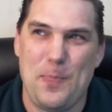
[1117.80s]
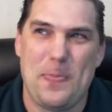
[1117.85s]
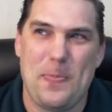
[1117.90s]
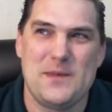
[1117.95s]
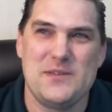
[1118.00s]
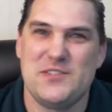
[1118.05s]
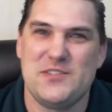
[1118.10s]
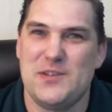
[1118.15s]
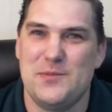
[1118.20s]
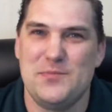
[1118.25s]

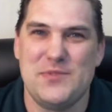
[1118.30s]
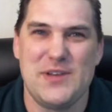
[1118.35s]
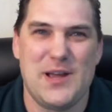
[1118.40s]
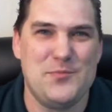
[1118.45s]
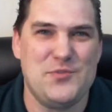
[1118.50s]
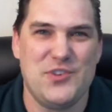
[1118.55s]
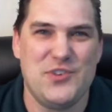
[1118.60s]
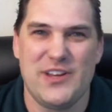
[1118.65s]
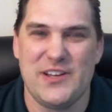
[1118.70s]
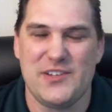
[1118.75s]

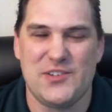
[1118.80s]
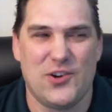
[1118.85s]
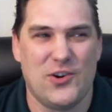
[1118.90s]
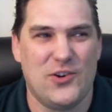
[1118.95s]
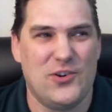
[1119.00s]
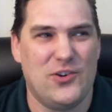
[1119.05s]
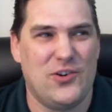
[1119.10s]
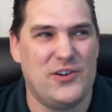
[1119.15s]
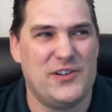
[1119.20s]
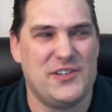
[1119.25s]
sometimes you get
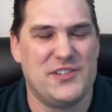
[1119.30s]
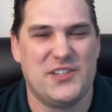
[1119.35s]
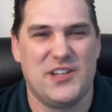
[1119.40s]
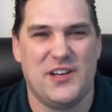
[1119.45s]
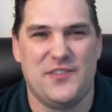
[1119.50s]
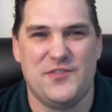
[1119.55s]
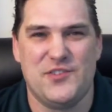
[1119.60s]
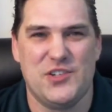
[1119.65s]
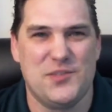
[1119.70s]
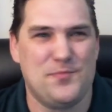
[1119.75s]
turned on to
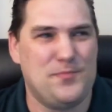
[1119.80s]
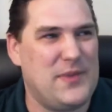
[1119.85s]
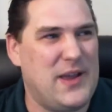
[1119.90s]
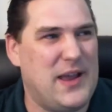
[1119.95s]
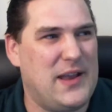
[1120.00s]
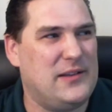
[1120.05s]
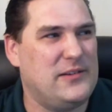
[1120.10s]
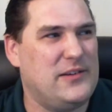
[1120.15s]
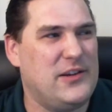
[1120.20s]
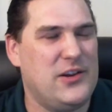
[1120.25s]
stuff
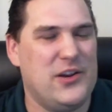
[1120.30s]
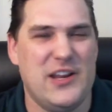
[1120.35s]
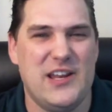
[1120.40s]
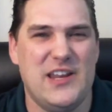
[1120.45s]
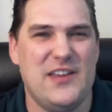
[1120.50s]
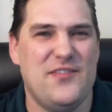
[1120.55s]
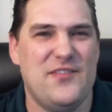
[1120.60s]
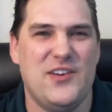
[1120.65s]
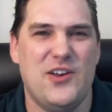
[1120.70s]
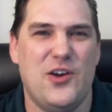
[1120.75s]
and you didn't
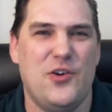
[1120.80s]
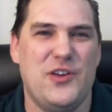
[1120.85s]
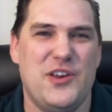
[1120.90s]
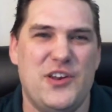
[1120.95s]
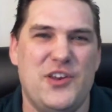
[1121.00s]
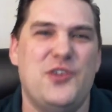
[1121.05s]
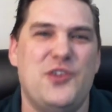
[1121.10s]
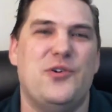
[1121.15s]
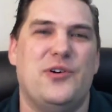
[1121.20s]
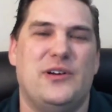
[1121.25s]
even know you
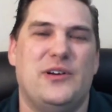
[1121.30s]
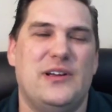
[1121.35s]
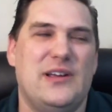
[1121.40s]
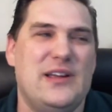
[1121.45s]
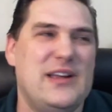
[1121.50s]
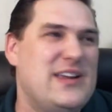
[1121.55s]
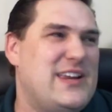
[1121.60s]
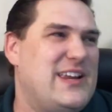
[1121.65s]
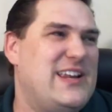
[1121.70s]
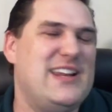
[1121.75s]
knew it.
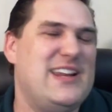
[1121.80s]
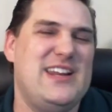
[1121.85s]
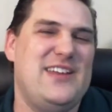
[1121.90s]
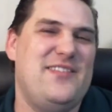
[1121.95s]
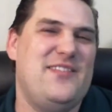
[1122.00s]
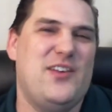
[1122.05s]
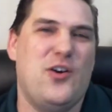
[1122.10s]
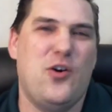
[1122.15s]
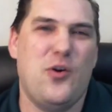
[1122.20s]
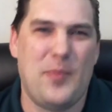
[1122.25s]
You didn't
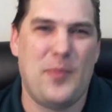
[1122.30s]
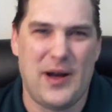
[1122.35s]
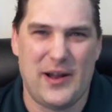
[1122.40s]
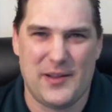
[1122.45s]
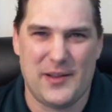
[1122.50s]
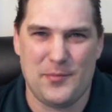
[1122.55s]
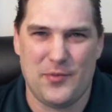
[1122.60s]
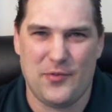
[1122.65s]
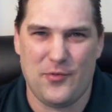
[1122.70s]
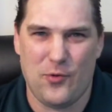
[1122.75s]
even know about
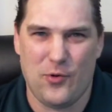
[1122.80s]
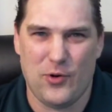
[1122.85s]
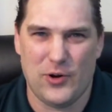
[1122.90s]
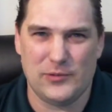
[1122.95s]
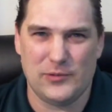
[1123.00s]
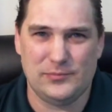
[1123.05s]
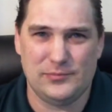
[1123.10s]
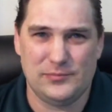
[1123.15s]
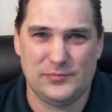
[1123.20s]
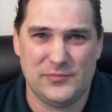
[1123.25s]
it before.
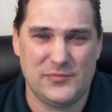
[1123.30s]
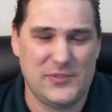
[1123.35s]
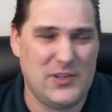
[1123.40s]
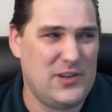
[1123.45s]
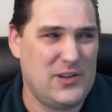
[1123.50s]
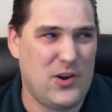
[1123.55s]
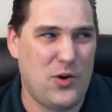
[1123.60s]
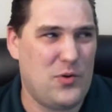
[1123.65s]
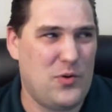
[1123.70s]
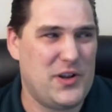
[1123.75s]

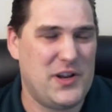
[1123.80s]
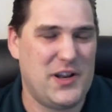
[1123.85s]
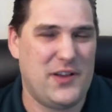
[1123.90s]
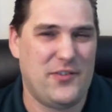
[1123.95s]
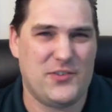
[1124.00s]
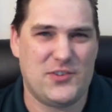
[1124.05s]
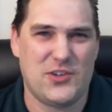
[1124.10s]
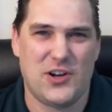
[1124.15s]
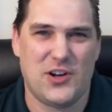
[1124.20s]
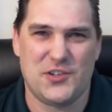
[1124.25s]
No one had
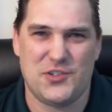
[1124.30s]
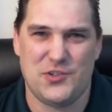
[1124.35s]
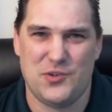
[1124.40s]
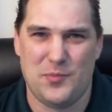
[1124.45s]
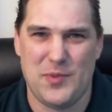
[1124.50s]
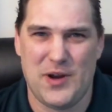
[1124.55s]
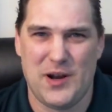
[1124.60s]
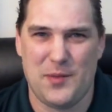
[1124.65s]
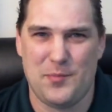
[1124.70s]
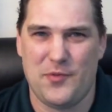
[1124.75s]
ever talked to you
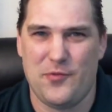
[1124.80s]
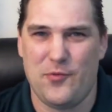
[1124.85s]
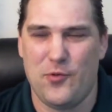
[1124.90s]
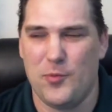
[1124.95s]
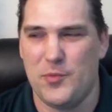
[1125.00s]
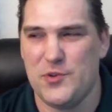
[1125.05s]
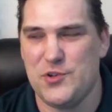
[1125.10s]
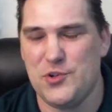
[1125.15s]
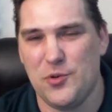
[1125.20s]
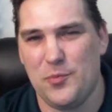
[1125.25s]
about it before,
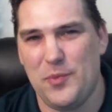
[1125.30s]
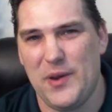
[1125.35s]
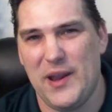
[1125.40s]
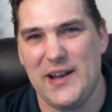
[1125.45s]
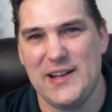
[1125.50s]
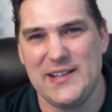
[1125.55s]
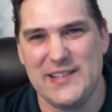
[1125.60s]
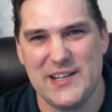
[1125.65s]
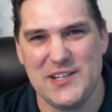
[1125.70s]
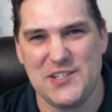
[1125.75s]
but you were
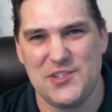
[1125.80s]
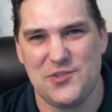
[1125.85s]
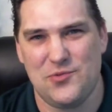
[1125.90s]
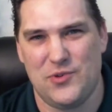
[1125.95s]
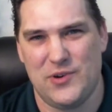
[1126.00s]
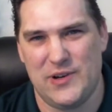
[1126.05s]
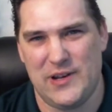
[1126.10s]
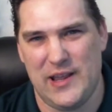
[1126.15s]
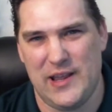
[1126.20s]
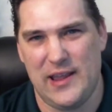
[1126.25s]
paying attention
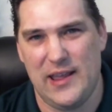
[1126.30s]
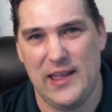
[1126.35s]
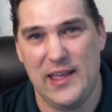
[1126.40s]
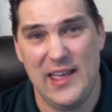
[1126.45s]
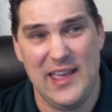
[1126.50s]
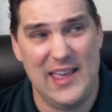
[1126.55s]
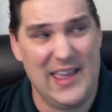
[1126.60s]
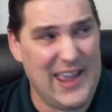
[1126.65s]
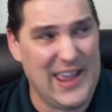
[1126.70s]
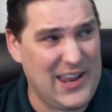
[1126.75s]
one day
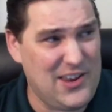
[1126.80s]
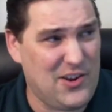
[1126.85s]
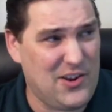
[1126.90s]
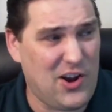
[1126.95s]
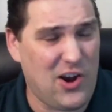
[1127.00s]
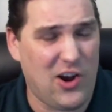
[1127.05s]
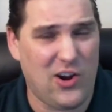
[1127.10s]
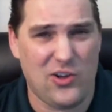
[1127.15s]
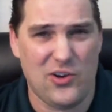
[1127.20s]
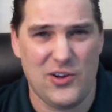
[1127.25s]
and you
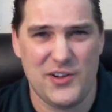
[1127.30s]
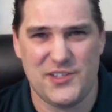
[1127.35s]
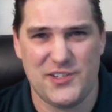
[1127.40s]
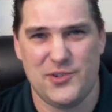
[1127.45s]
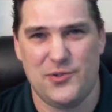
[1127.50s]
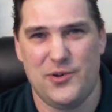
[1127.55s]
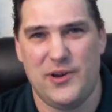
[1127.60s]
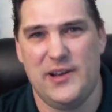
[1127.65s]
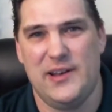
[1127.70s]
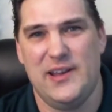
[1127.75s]
caught on
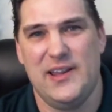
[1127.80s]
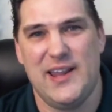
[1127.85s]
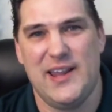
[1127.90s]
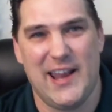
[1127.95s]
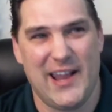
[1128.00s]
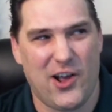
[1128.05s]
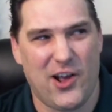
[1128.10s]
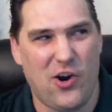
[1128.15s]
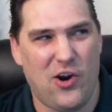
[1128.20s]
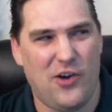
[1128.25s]
to it
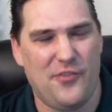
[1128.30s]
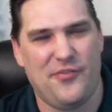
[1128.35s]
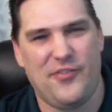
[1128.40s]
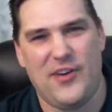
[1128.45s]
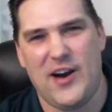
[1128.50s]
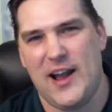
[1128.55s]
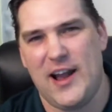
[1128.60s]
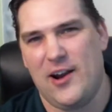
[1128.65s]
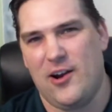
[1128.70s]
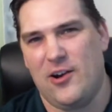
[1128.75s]
and it caught
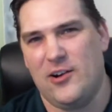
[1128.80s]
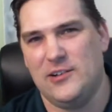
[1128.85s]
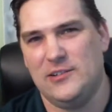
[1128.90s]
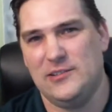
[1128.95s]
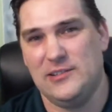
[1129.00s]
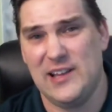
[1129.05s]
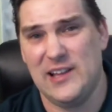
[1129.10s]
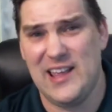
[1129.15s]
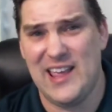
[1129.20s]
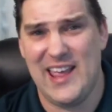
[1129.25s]
fire,
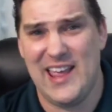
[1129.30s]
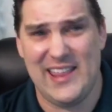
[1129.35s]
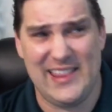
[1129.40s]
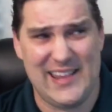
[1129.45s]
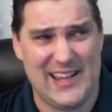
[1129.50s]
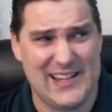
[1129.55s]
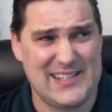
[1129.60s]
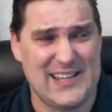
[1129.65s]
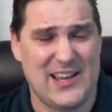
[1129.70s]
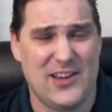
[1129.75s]
and
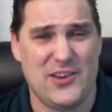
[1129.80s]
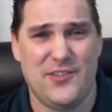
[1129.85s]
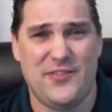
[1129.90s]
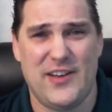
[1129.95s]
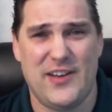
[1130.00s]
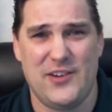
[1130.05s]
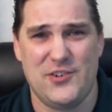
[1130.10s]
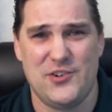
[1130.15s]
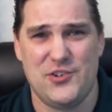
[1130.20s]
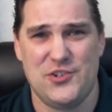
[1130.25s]
that's how you
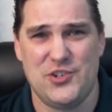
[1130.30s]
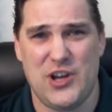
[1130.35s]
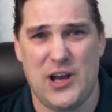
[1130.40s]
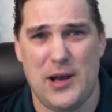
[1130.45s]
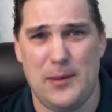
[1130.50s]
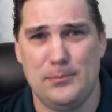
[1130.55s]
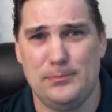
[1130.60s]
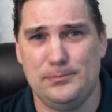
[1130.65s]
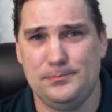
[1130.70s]
found your job.